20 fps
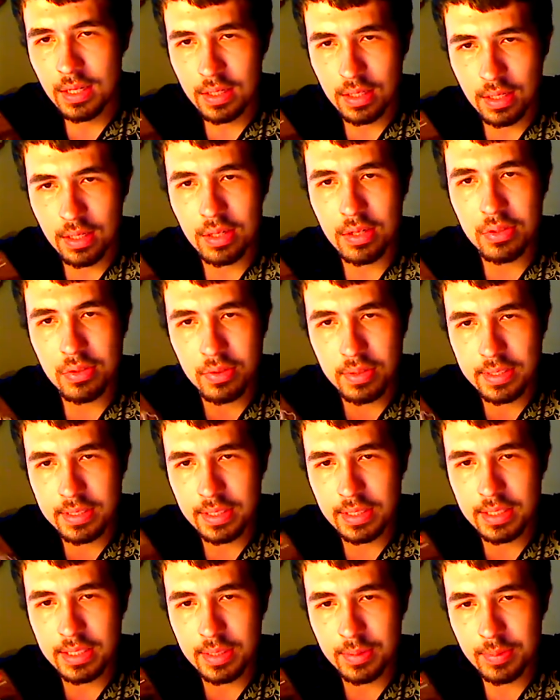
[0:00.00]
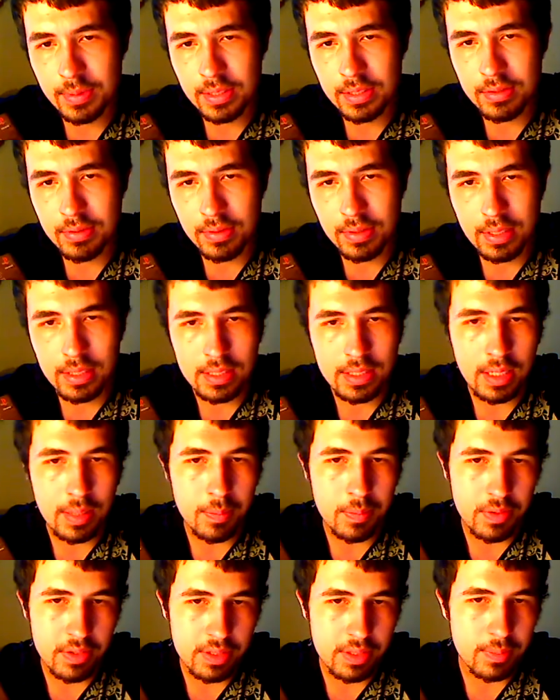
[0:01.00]
On the 360 and PS3 there's not
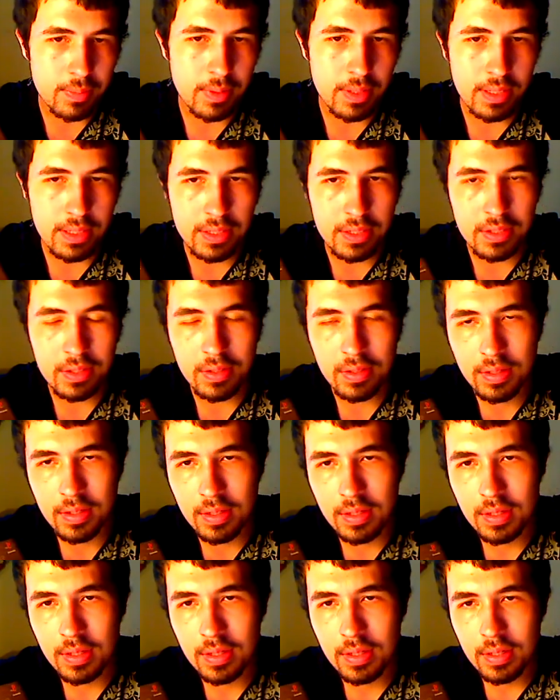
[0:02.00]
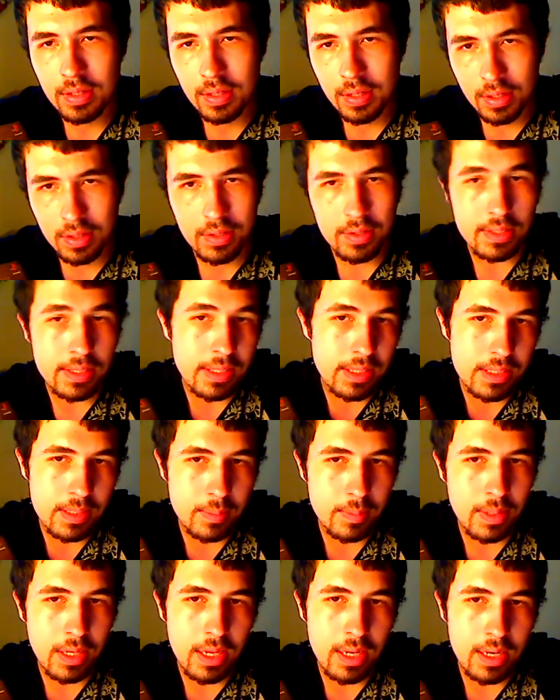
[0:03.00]
multiplayer. Here there's like
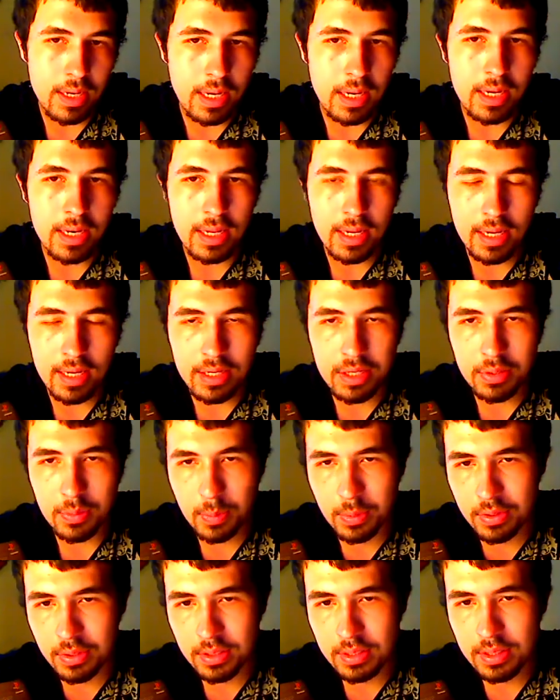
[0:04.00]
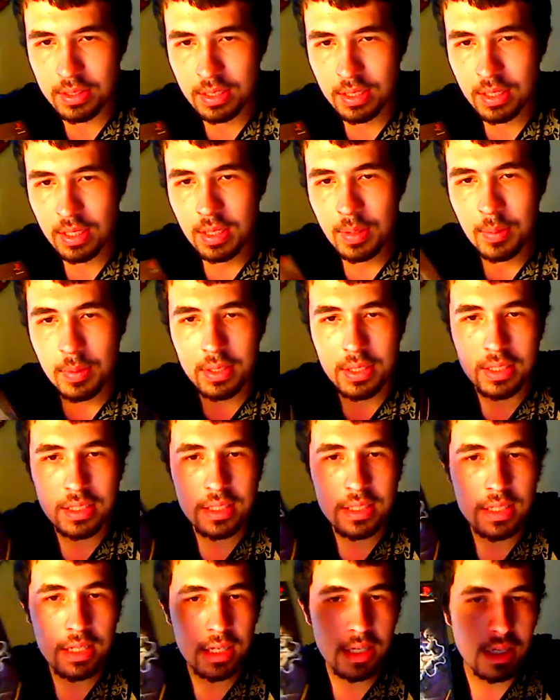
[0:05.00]
something online like leaderboards, but this
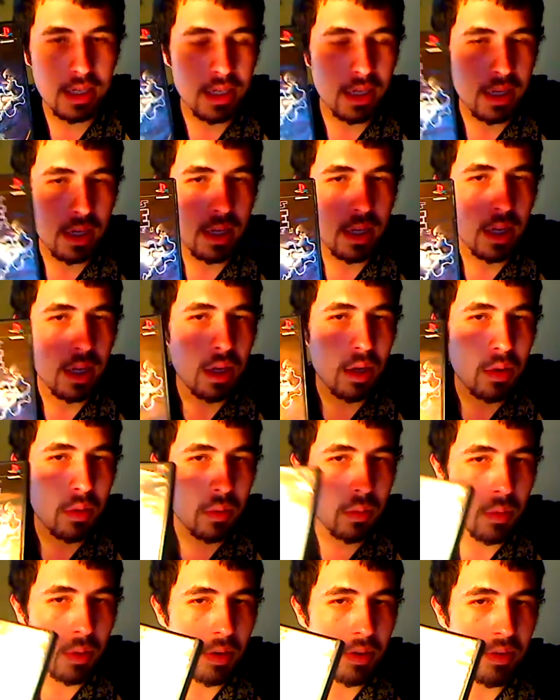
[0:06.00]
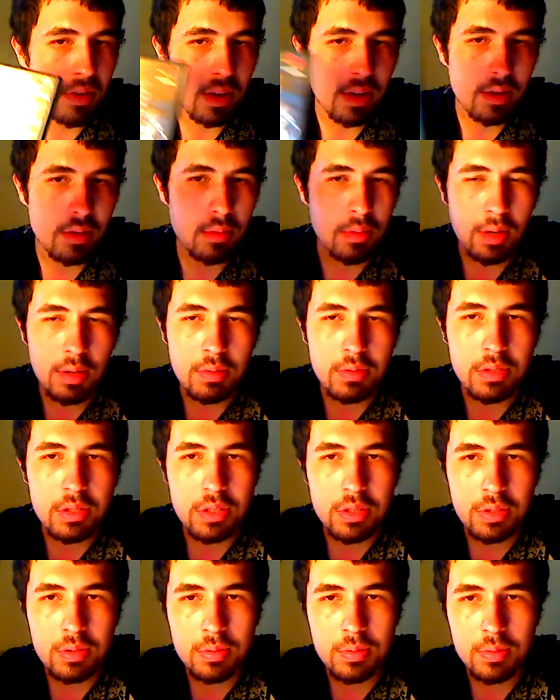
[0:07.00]
is why would
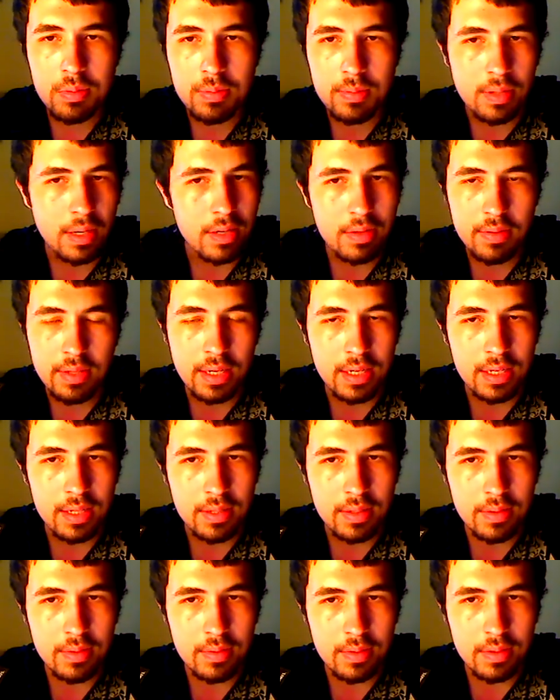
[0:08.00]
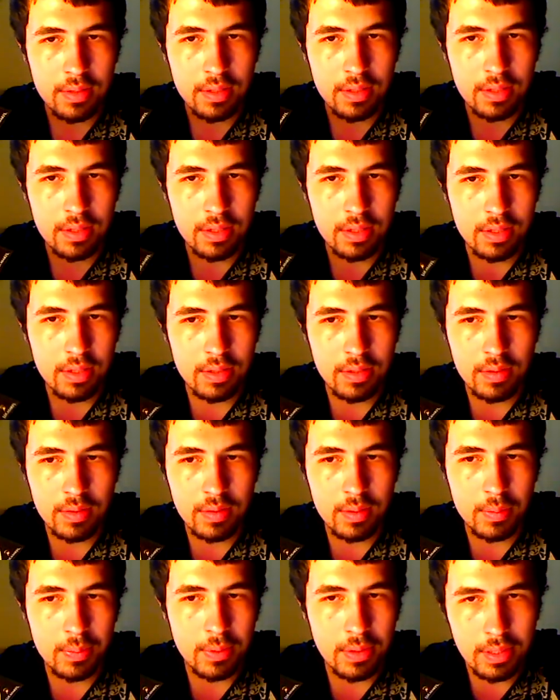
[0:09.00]
you? I don't get it.
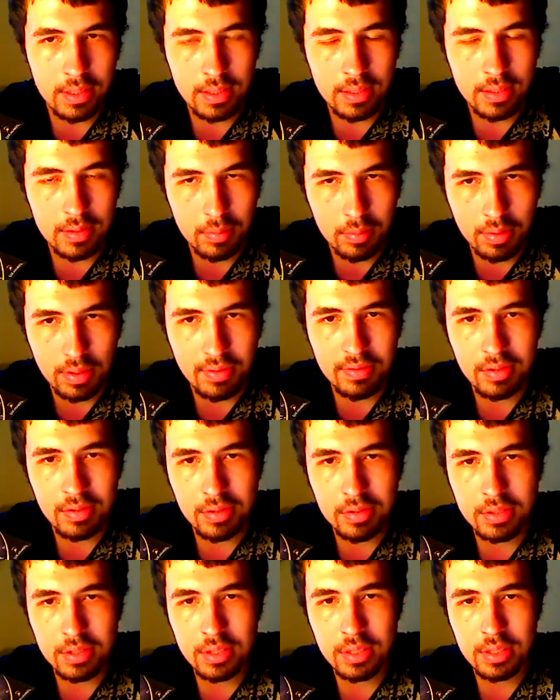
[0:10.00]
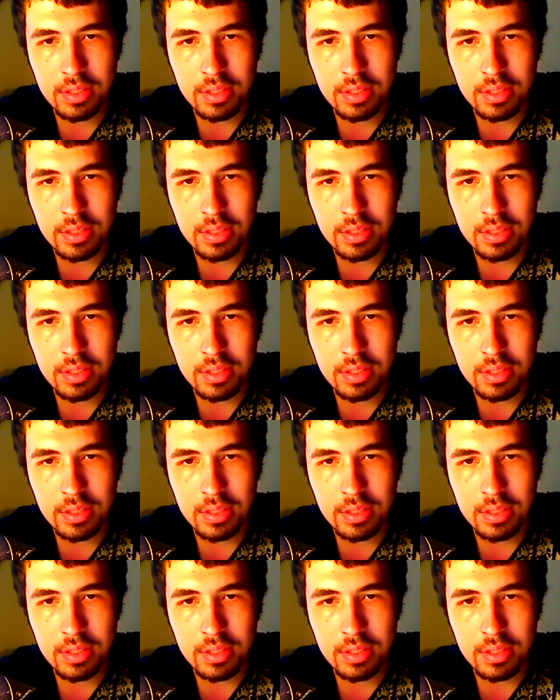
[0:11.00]
You put it in the Wii version.